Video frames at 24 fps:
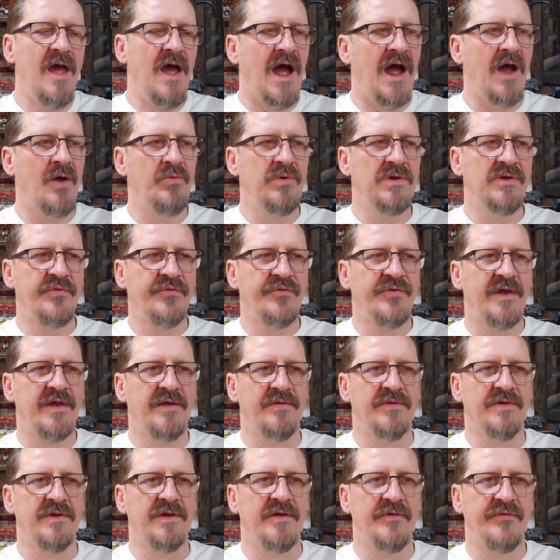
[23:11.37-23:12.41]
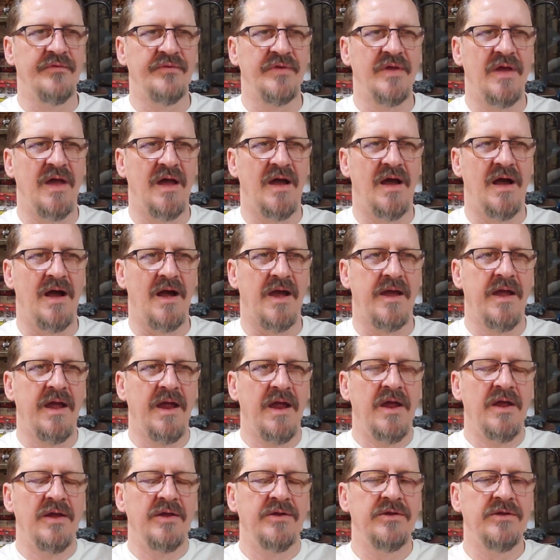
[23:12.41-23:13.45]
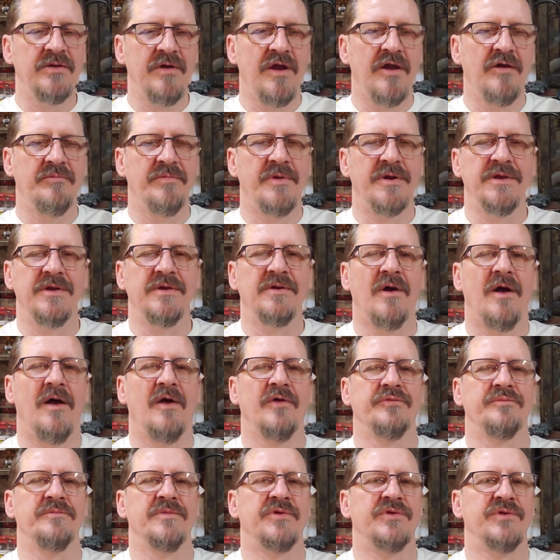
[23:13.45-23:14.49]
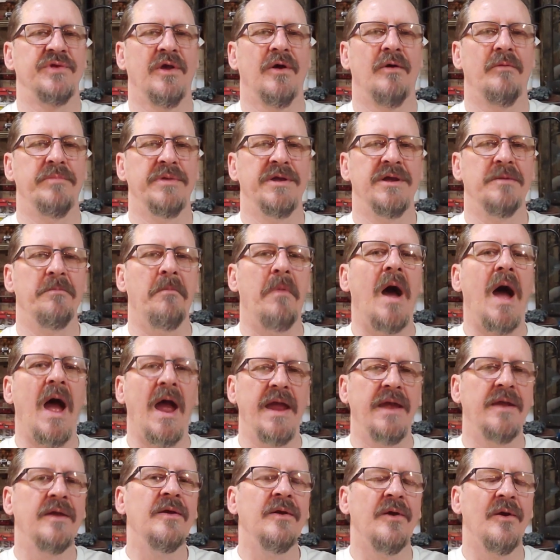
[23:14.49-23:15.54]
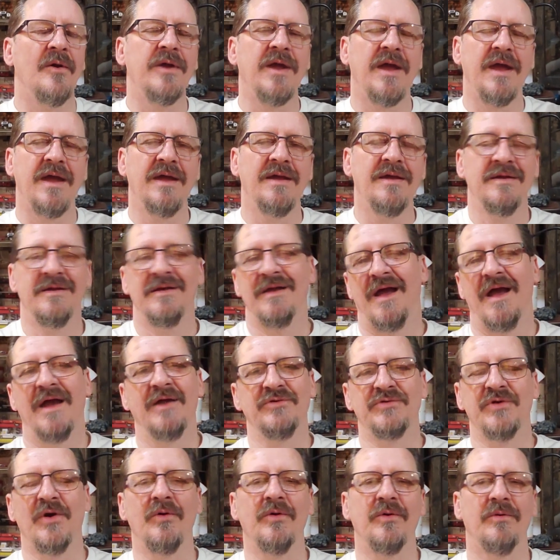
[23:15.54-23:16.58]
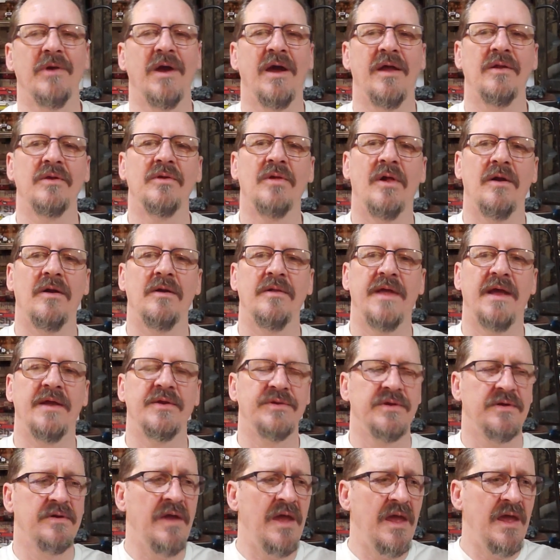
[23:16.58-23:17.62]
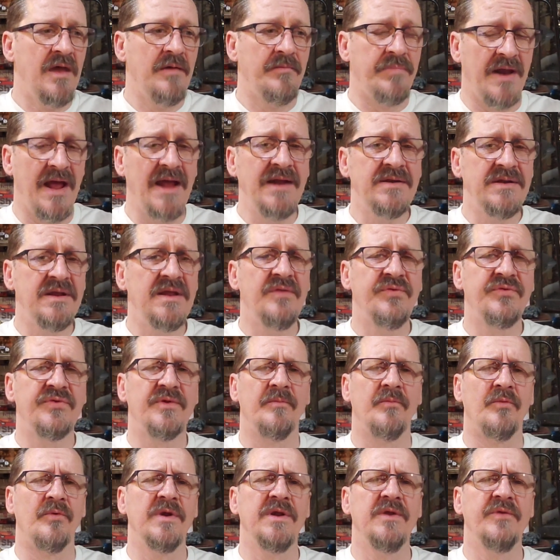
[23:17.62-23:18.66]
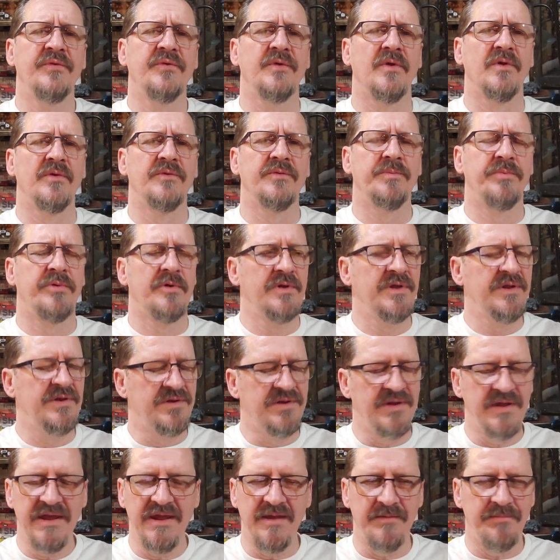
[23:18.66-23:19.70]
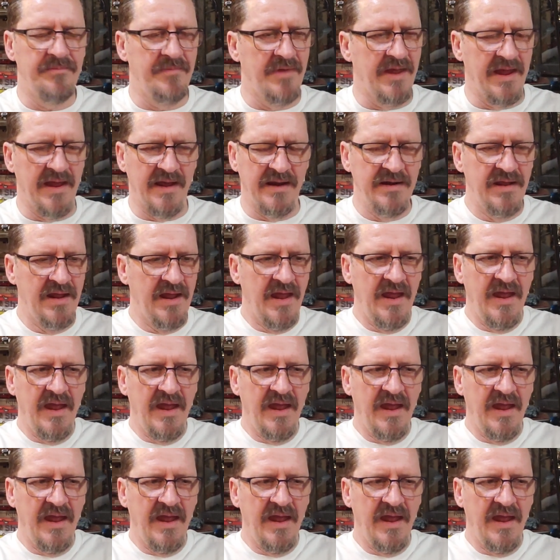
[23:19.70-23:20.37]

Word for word: I will say this. I, you know, everybody calls Michelle Big Mike, okay? I joke around and call her that too. But I did some research pretty deep, man.